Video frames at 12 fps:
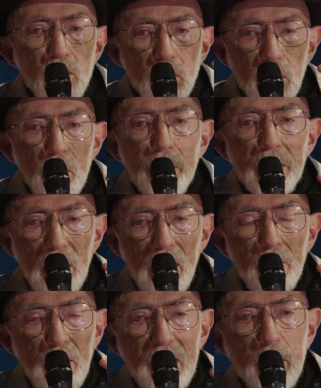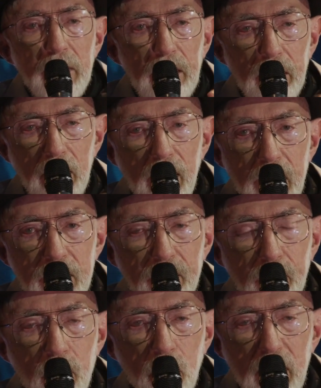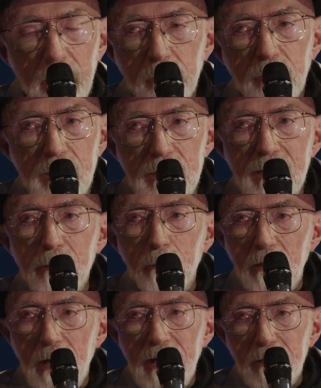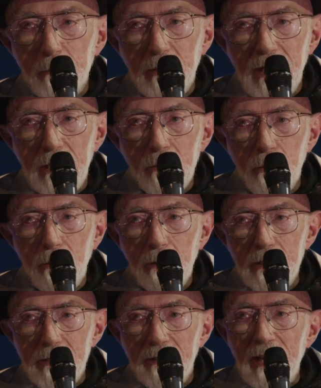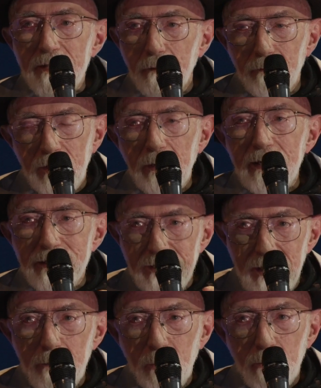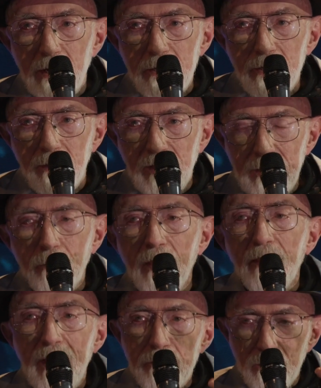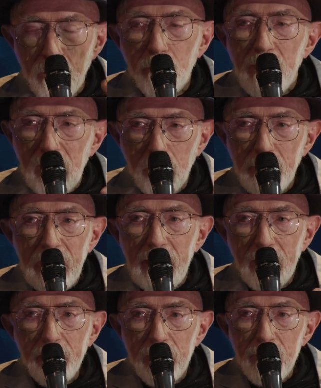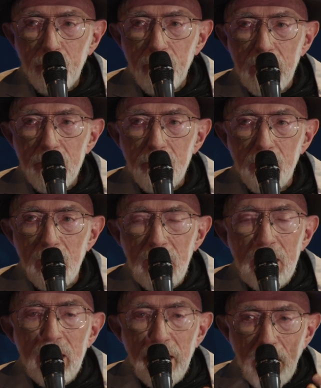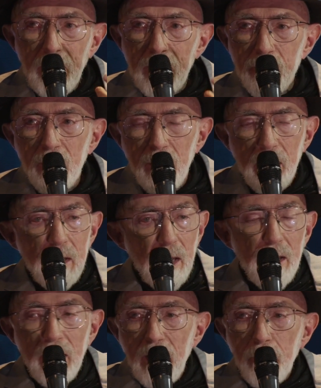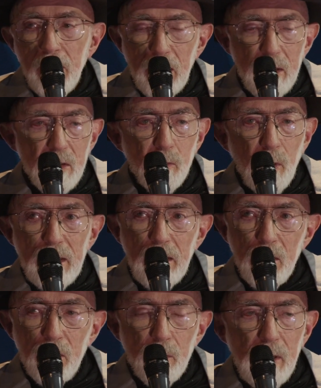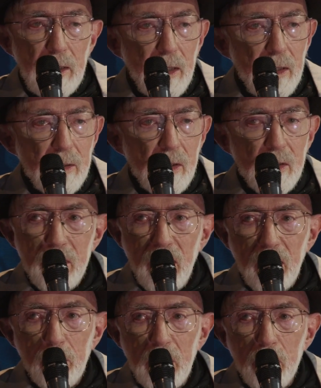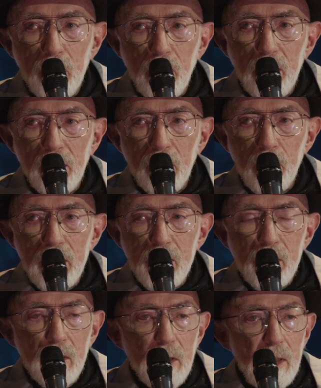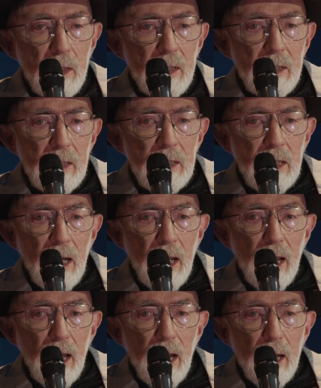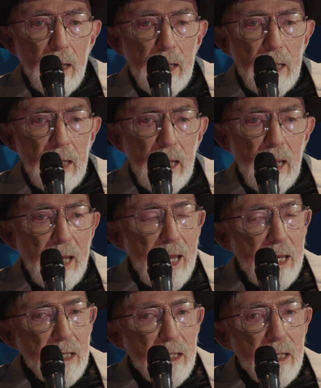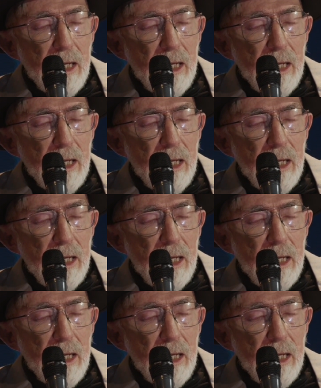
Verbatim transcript: do the fundamental laws of quantum physics apply to black holes? And that's a very deep question. That's the real meaning of this question. I think it's widely agreed that this is a terribly important question. When